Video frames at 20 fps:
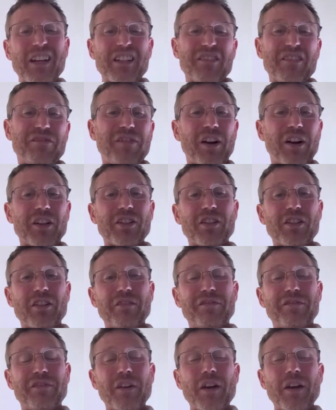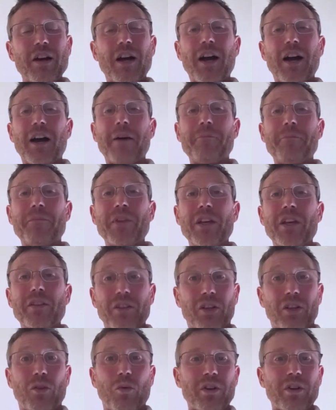is a function of
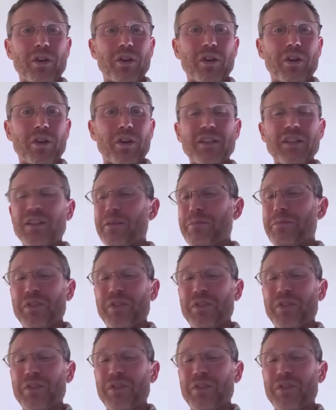the coordinates,